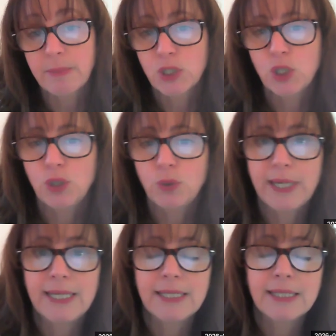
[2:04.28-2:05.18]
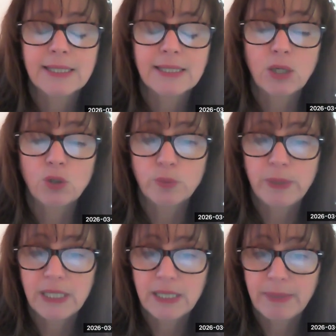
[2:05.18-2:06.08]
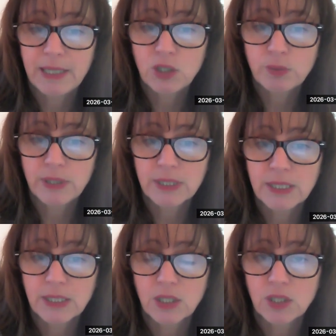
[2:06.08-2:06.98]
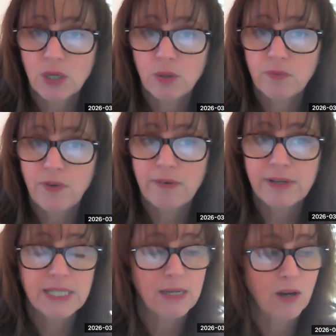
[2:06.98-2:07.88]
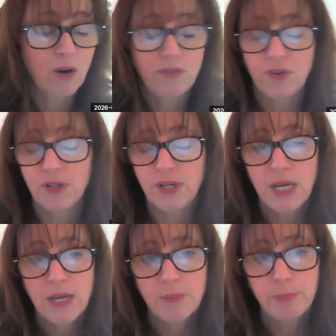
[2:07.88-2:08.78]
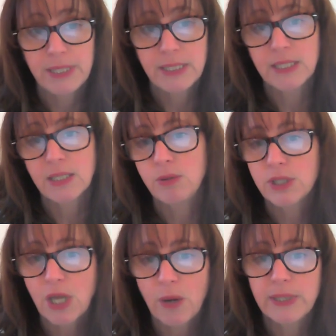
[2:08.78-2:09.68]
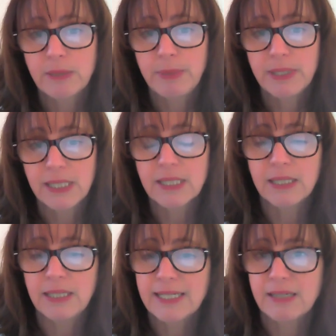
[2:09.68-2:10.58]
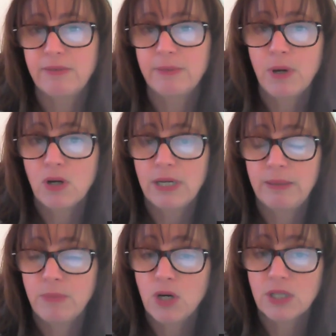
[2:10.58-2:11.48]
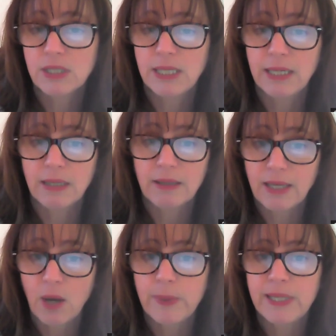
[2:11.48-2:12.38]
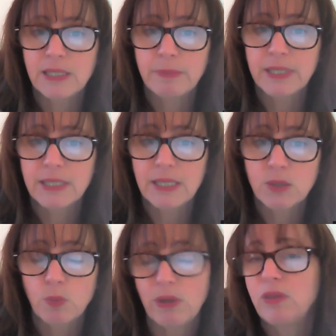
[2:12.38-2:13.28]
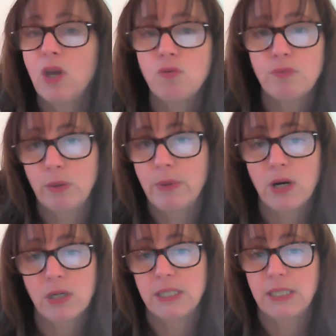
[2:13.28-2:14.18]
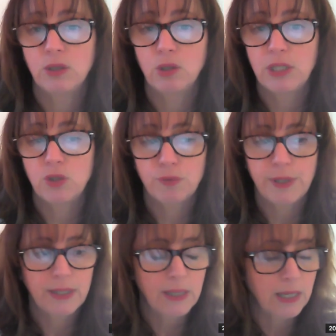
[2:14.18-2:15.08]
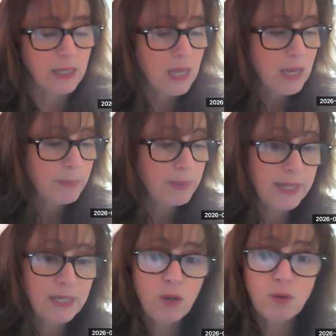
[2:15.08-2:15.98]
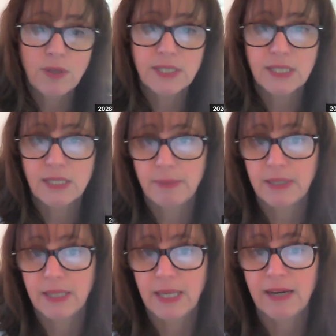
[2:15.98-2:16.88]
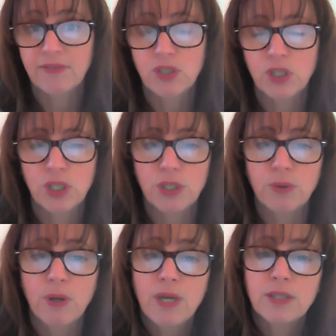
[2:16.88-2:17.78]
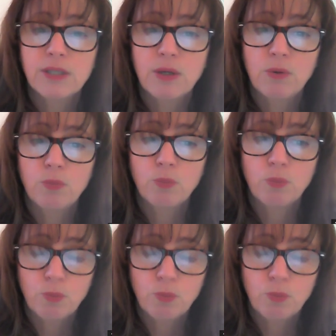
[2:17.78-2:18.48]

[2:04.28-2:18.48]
number 2 is social media management. So very often business owners go into business, unless they're in marketing, they go into business with no real marketing knowledge or anything, but they know that this is something that they have to do. So